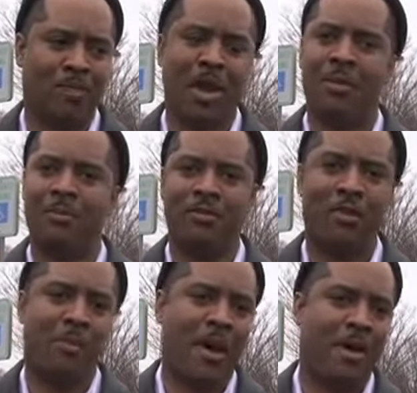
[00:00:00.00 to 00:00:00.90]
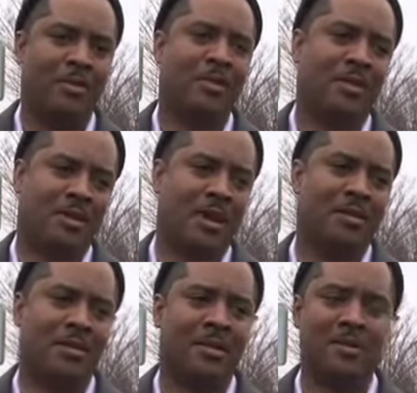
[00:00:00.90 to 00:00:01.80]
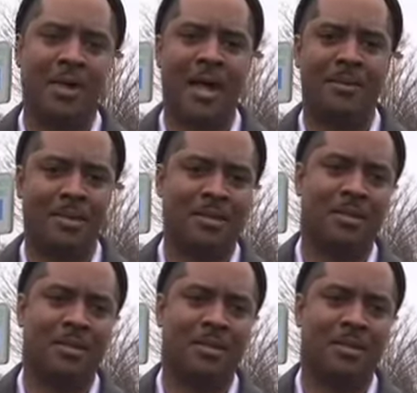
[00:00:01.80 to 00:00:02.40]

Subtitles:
coming before panel and discussing those options